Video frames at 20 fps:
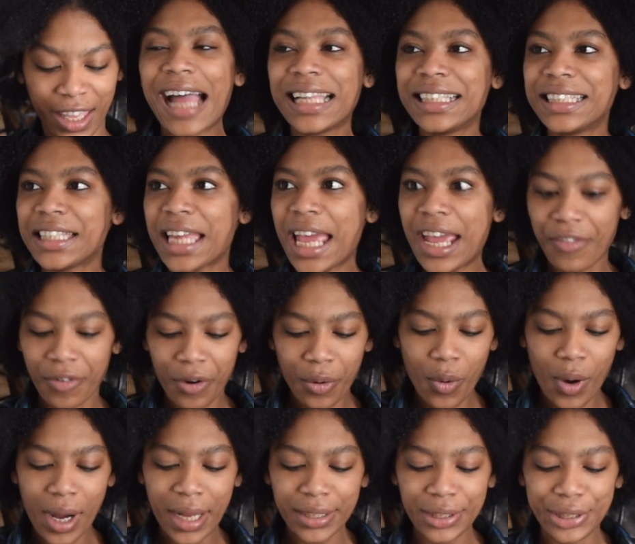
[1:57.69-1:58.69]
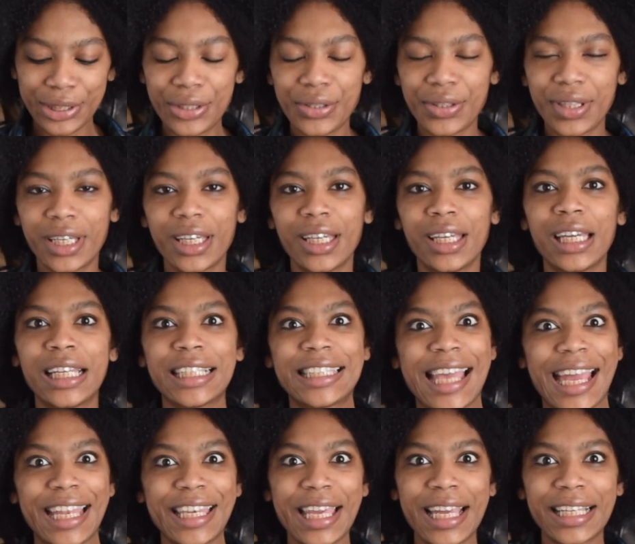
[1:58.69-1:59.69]
And did everyone do the
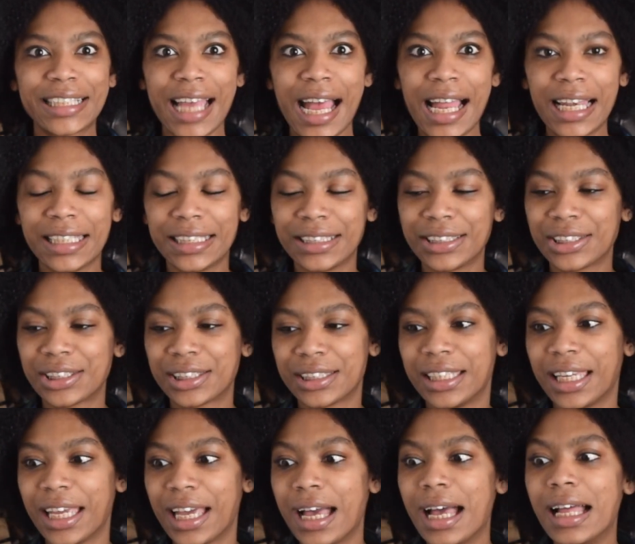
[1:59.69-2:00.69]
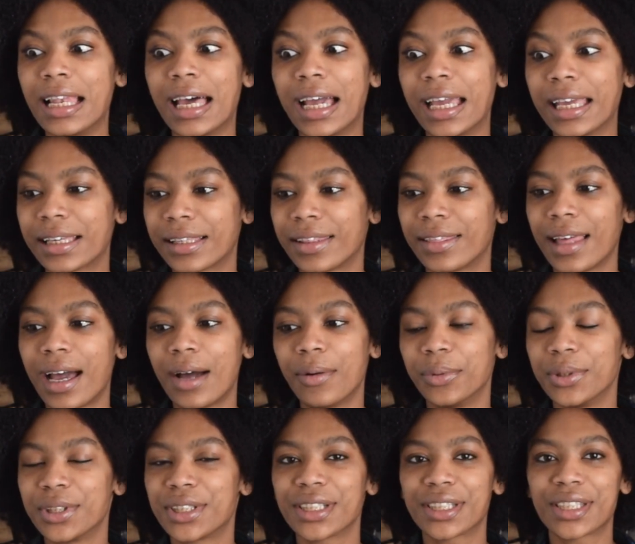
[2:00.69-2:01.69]
10-year challenge? Yeah, like that
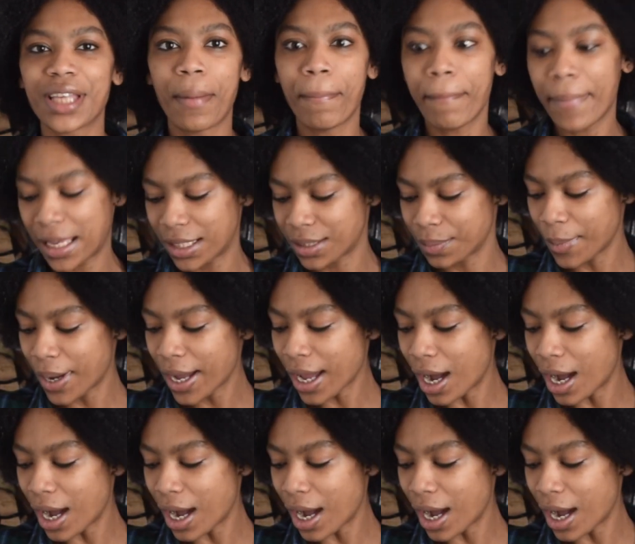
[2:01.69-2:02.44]
was just a mess. My